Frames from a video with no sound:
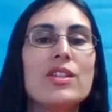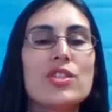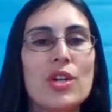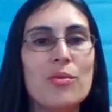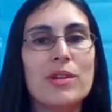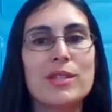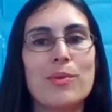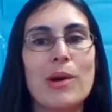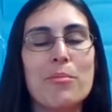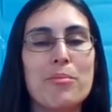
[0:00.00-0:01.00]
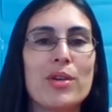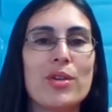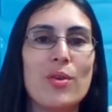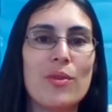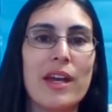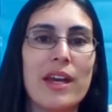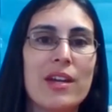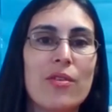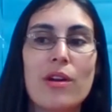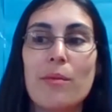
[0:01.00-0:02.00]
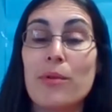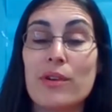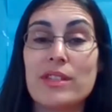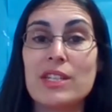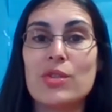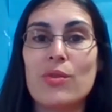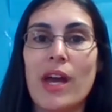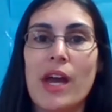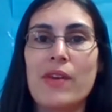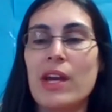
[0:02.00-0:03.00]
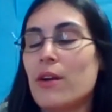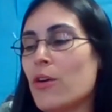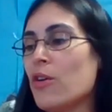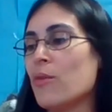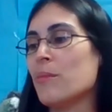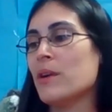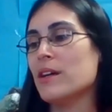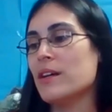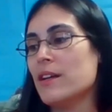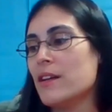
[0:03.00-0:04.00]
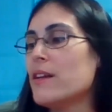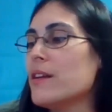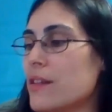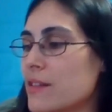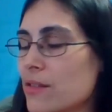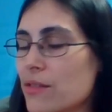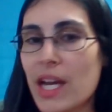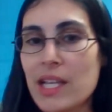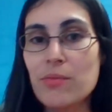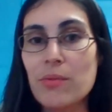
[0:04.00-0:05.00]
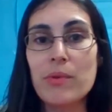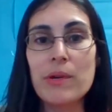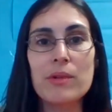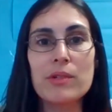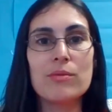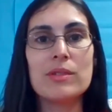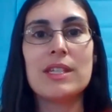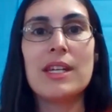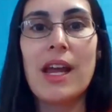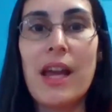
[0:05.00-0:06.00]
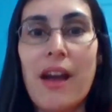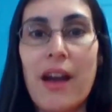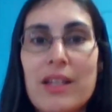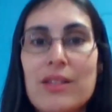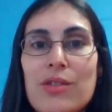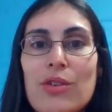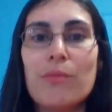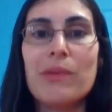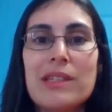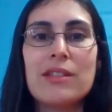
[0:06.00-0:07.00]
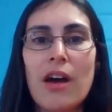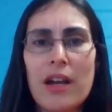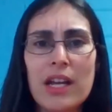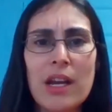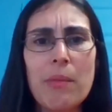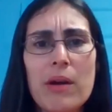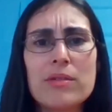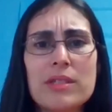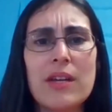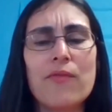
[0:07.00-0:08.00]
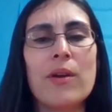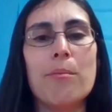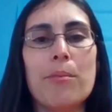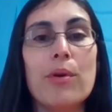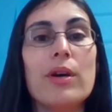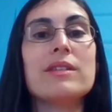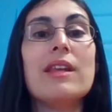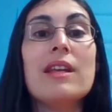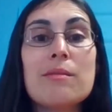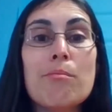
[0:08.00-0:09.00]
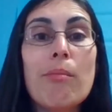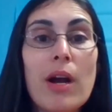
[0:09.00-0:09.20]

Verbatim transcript: and show us what book you like or a book that you have at home. So that's what we were doing today on Zoom is talking about different books. It's